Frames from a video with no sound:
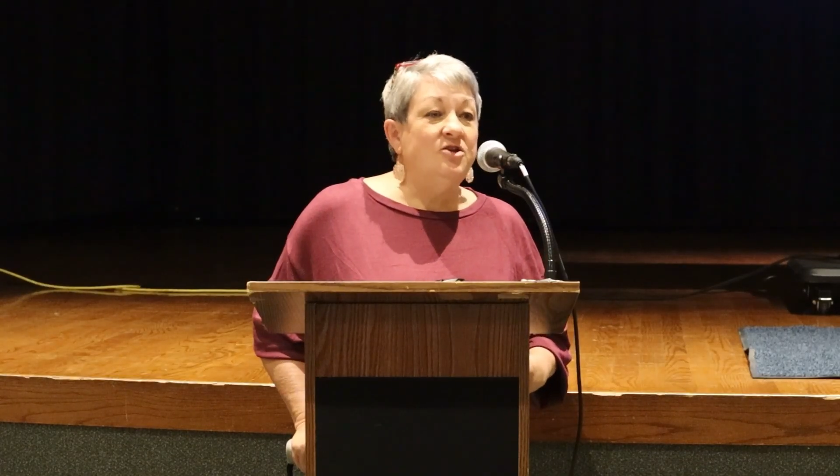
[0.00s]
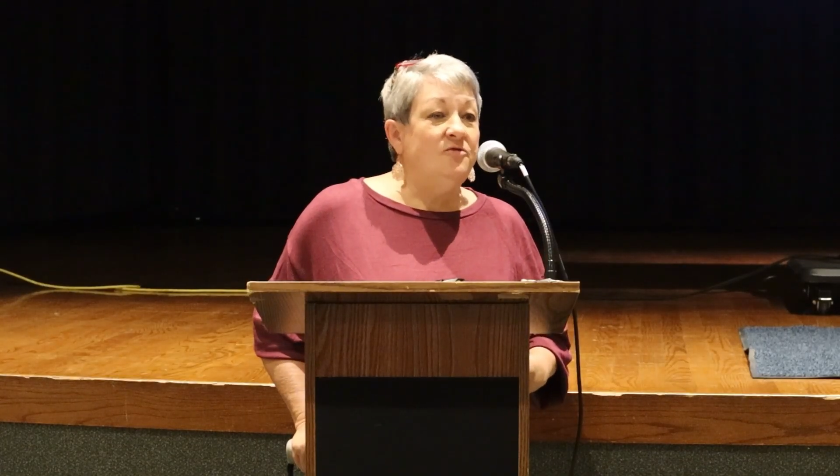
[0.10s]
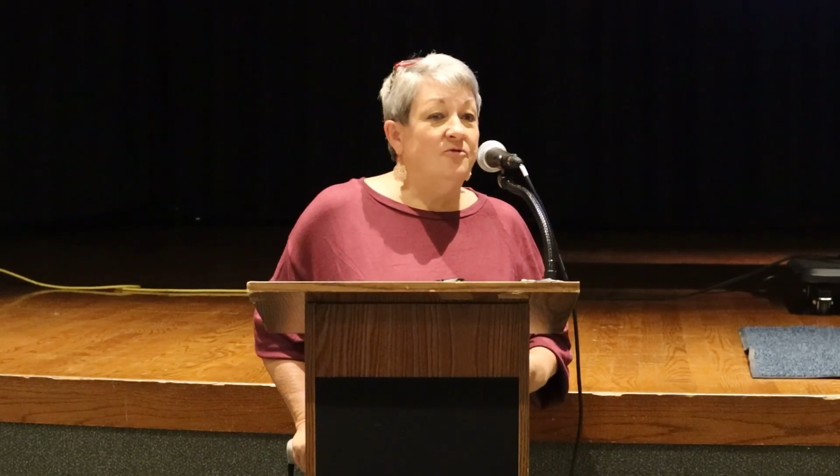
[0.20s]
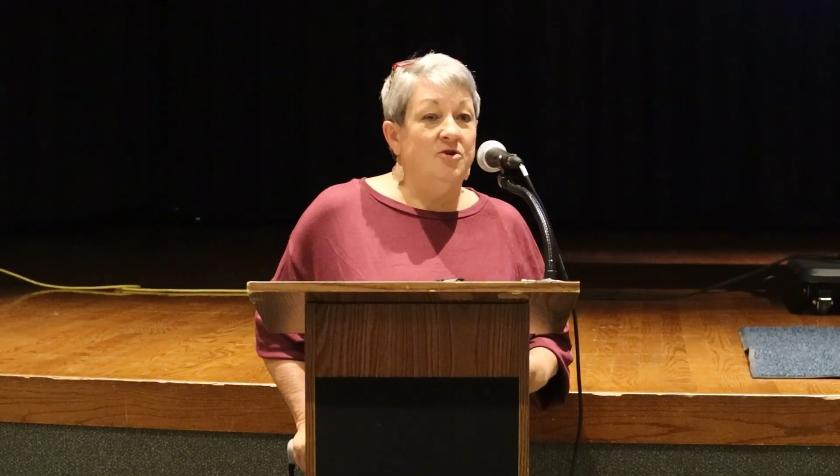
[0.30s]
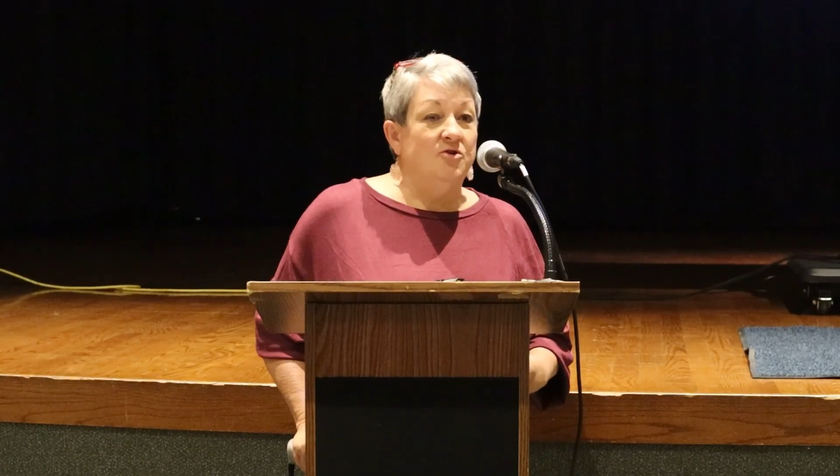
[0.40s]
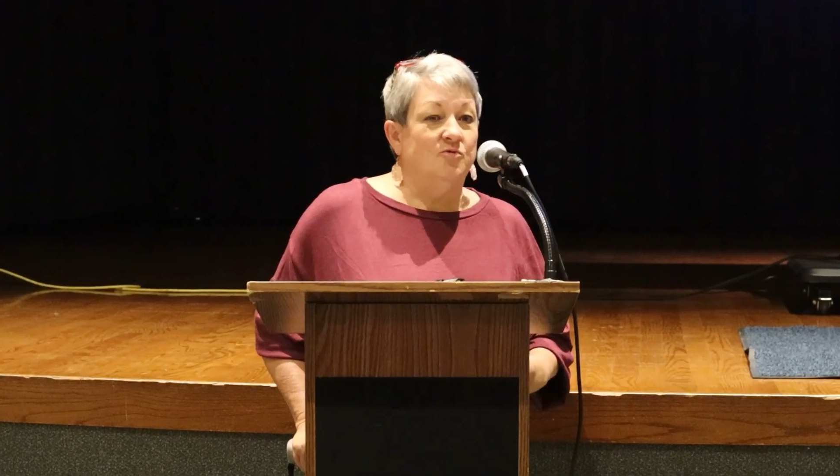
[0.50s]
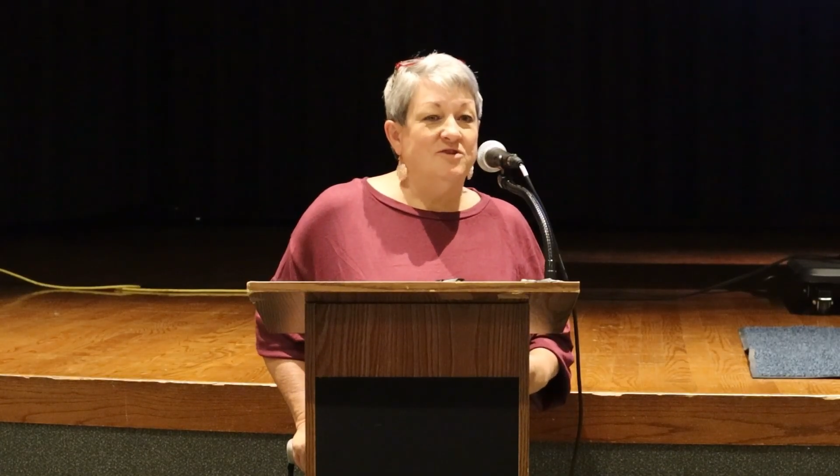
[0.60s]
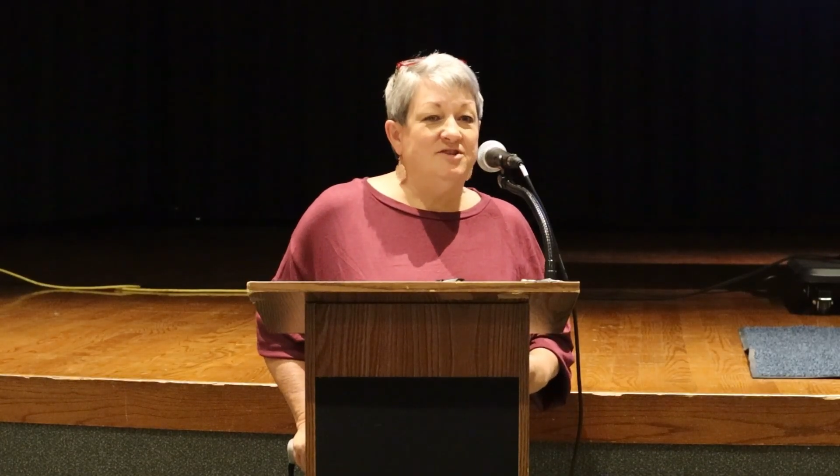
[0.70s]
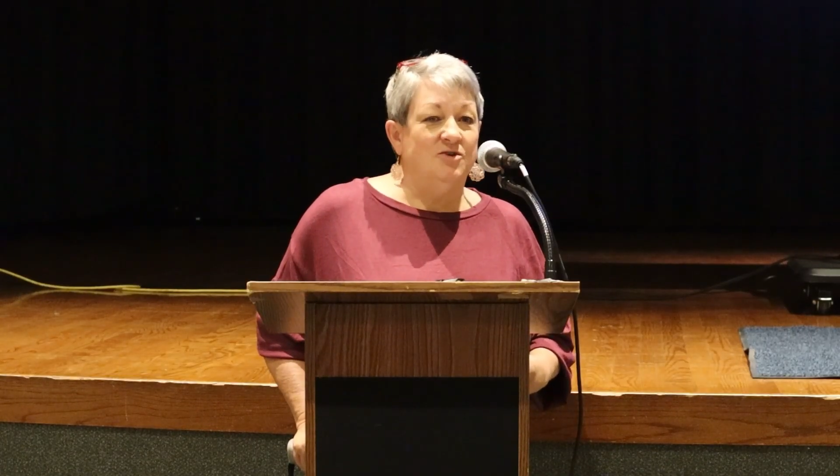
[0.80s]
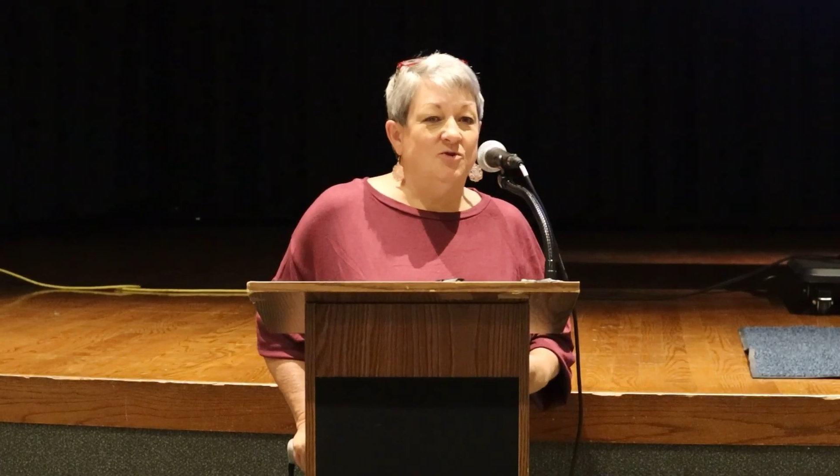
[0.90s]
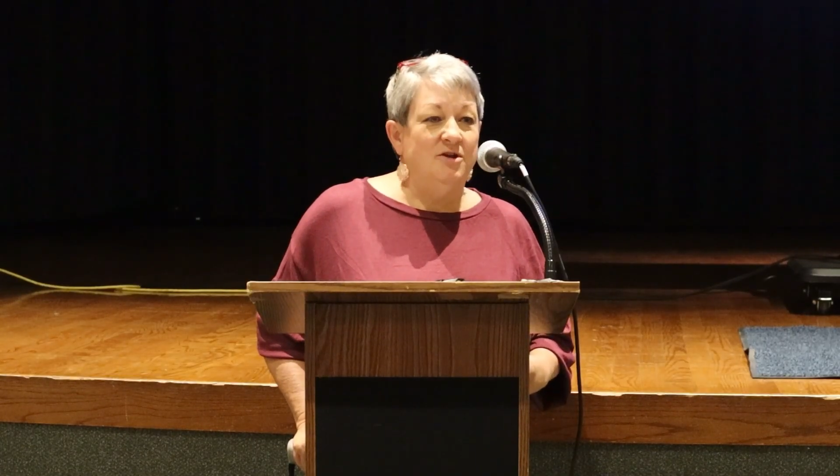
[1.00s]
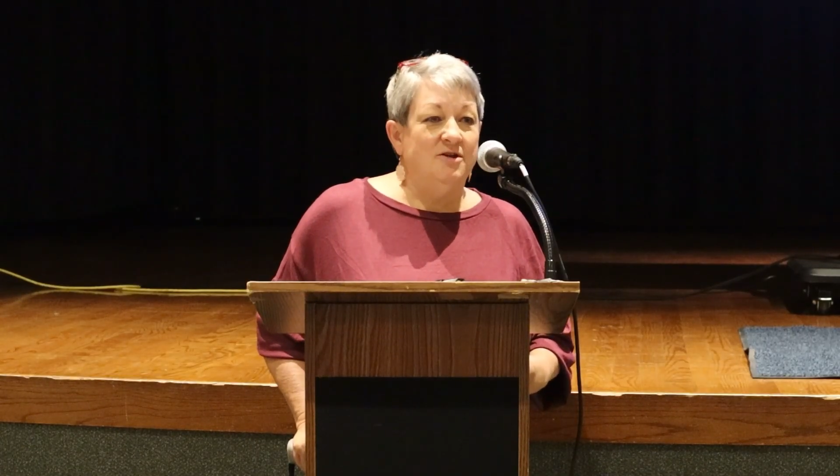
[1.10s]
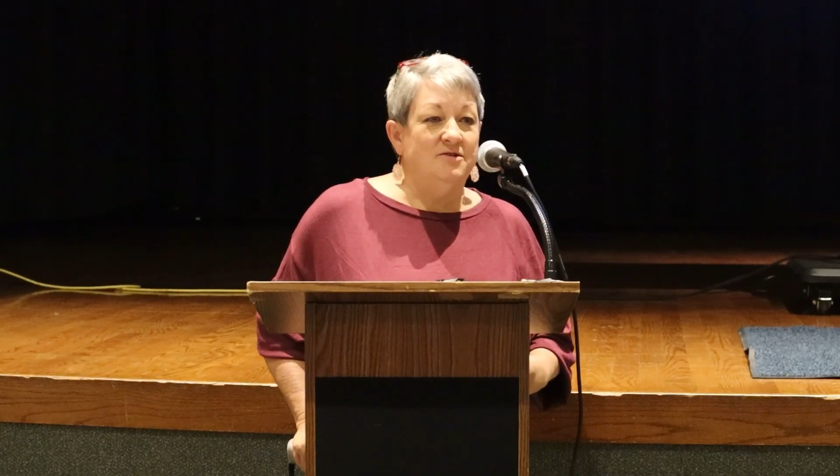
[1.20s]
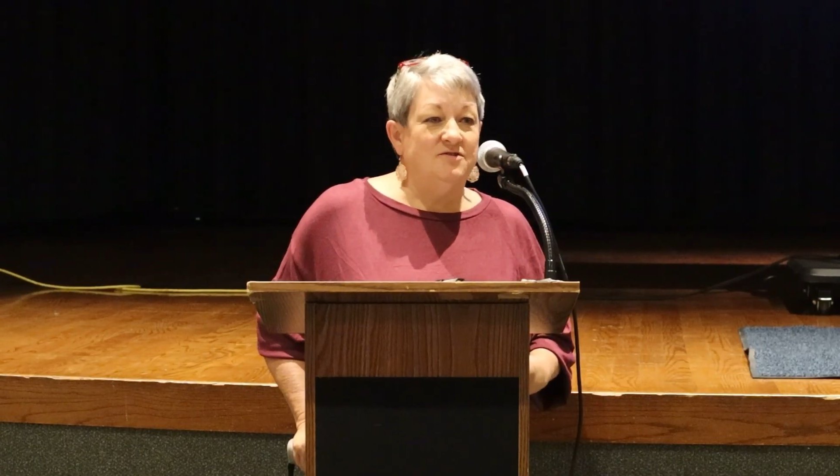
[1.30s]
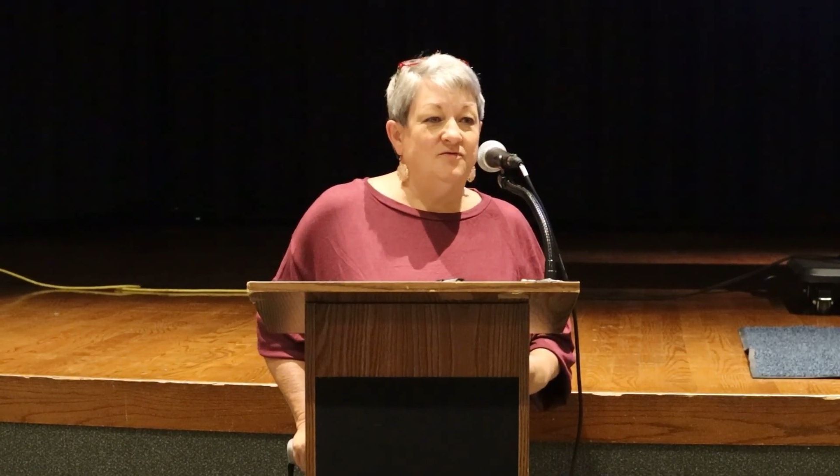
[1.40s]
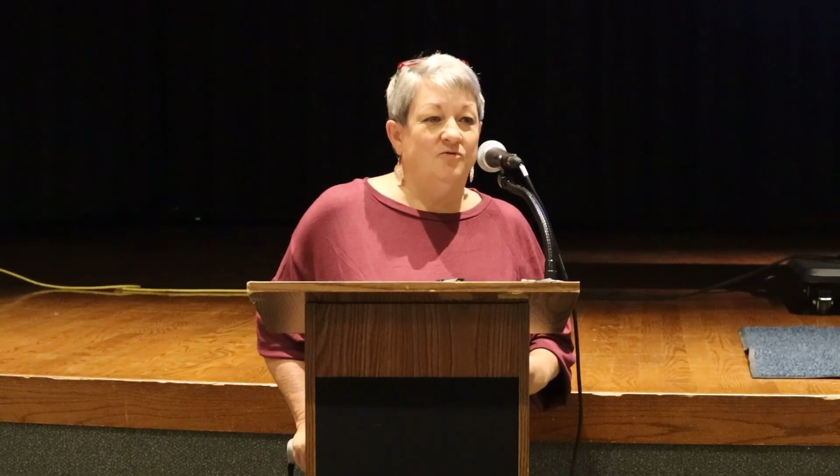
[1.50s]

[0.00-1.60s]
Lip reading: you for your resilience,